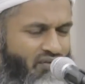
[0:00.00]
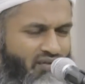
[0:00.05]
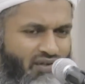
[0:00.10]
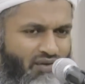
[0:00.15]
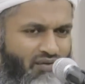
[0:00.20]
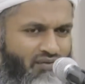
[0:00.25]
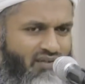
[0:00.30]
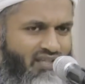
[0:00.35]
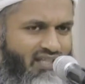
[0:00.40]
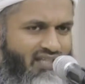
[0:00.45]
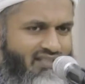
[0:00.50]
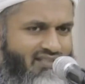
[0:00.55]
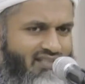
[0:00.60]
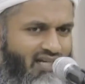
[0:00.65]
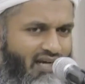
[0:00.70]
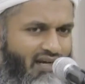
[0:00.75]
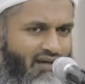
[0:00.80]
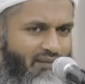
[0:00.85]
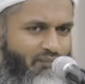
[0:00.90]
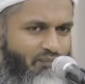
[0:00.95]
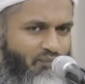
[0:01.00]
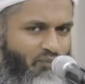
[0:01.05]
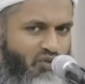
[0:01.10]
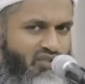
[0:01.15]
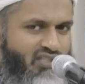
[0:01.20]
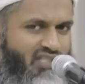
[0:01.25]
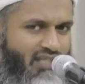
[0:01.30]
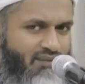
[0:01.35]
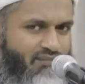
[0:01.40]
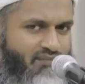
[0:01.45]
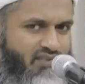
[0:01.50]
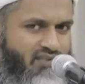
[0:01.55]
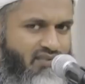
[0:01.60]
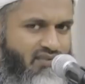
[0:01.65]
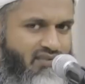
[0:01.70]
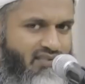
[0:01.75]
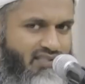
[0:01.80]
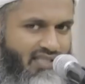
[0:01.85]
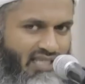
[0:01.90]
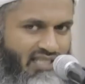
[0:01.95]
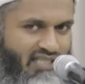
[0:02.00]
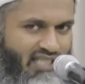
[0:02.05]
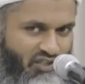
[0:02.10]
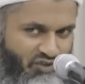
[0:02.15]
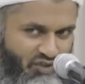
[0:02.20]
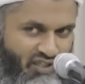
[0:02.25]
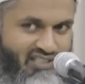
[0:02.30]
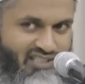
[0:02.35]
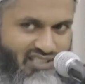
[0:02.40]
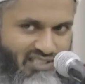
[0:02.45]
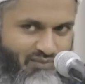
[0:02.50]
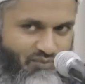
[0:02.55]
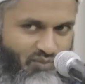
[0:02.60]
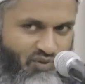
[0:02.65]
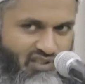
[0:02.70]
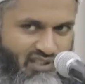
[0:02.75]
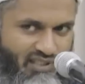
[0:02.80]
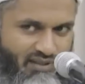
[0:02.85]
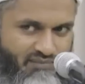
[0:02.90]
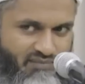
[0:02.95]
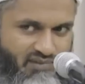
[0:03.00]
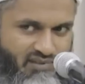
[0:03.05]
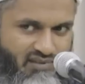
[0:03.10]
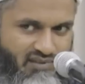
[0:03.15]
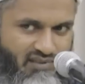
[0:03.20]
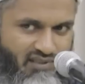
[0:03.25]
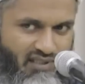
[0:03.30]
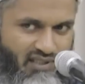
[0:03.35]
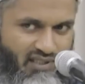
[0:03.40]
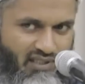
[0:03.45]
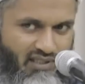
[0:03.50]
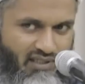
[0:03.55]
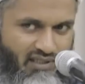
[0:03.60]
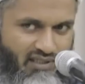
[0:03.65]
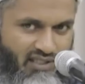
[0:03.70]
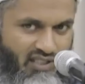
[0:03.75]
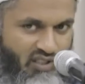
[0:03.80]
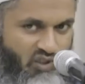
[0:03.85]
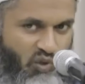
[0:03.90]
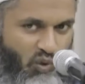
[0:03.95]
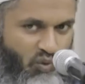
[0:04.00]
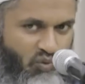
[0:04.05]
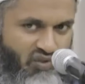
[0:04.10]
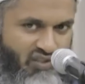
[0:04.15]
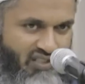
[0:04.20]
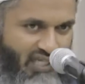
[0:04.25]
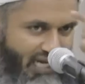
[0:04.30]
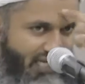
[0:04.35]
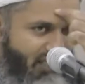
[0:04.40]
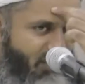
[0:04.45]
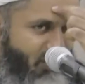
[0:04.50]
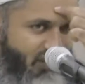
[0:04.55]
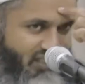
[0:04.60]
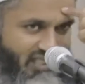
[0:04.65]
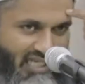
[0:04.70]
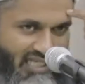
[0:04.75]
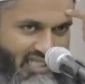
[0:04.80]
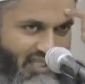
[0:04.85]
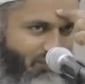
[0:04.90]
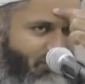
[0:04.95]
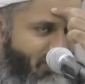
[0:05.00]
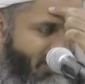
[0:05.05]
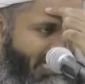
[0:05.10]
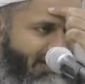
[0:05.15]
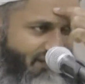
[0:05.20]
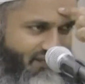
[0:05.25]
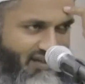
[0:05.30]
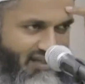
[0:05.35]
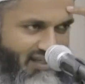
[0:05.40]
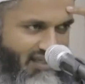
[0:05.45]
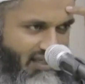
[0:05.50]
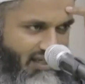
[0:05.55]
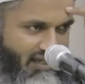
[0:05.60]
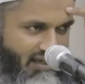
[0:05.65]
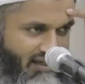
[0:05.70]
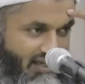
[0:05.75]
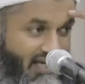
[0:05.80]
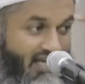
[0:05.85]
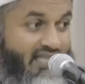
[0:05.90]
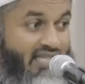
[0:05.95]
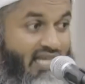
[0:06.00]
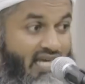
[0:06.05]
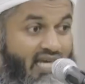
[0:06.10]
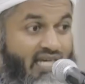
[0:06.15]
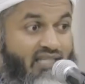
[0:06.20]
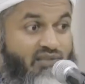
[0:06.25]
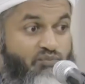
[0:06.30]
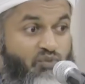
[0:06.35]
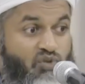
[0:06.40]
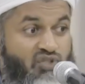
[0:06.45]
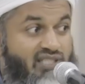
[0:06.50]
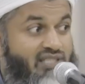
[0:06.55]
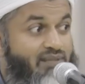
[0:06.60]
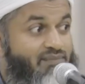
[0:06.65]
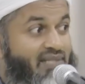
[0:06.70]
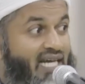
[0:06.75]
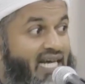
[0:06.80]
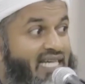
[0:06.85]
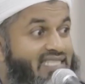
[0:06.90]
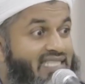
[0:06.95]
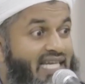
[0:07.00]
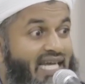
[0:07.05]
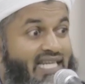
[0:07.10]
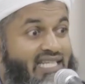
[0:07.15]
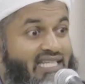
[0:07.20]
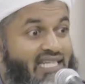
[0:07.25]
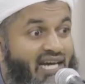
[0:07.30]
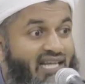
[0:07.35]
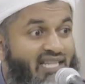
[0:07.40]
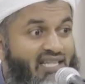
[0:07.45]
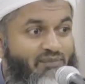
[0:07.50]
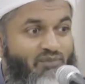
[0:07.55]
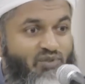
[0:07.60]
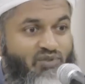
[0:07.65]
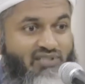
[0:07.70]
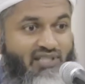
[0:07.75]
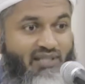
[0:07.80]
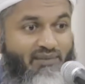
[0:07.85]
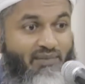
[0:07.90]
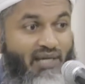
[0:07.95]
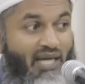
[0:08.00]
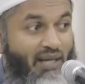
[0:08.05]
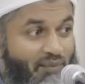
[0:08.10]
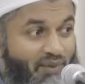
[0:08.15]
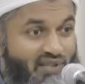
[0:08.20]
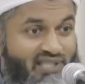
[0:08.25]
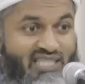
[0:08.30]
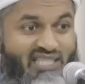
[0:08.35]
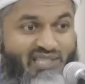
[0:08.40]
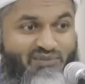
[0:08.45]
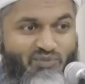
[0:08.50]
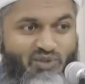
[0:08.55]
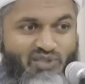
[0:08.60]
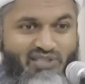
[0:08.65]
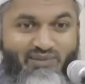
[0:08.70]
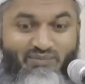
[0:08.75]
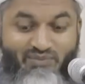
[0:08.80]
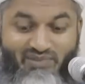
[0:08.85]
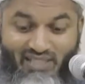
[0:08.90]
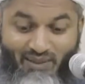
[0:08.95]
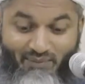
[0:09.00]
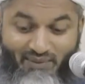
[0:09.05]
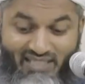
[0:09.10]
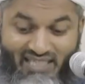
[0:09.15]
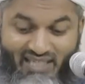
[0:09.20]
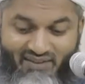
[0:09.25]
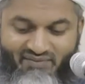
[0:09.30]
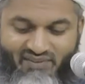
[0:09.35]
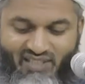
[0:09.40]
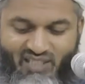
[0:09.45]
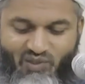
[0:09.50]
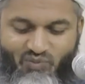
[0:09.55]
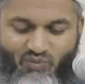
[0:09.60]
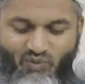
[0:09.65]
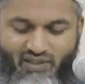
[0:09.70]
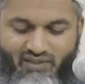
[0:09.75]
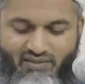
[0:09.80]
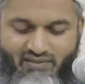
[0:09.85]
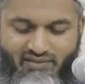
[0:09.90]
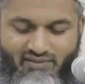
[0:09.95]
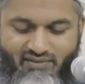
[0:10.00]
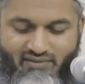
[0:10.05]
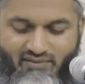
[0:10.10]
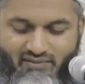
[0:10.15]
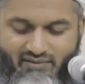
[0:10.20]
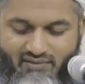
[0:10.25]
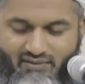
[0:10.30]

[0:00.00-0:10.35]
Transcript: No, these are Muslims. They're dressed as Muslims. There's no sign to say they're munafiq here. They're as Muslim as any other Muslim. But these Muslims come and give these words.